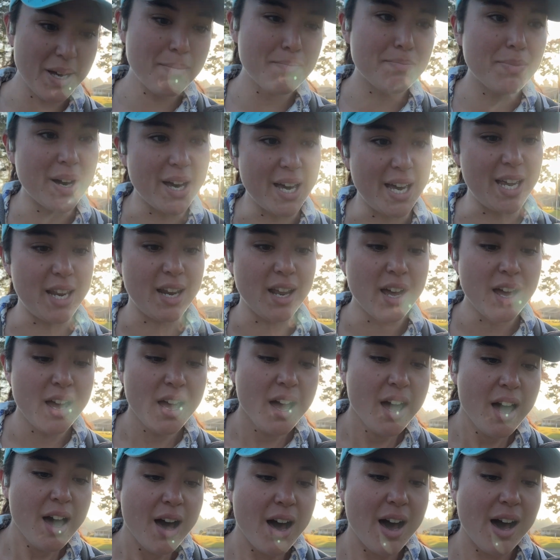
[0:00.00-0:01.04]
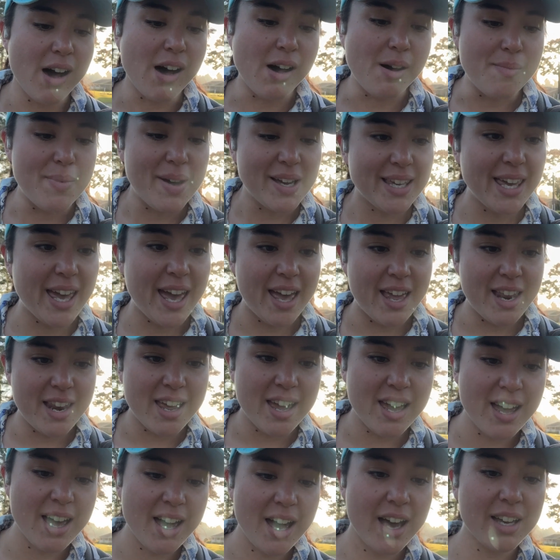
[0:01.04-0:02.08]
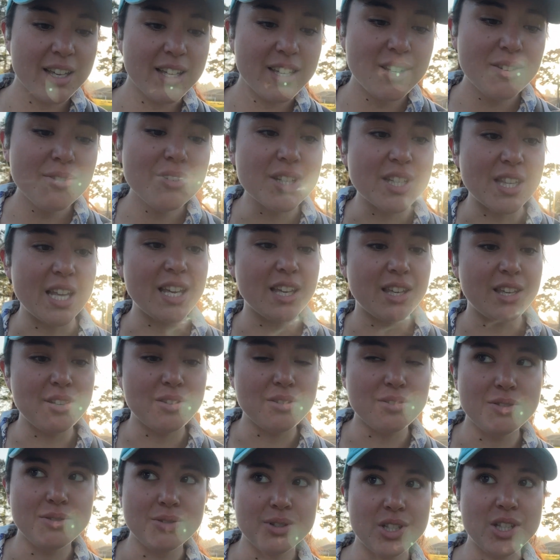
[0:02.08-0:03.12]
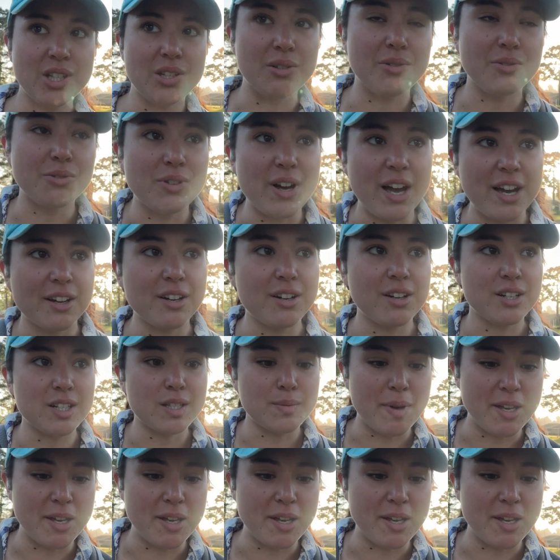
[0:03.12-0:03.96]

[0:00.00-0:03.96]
But again, a huge thank you to Gregors,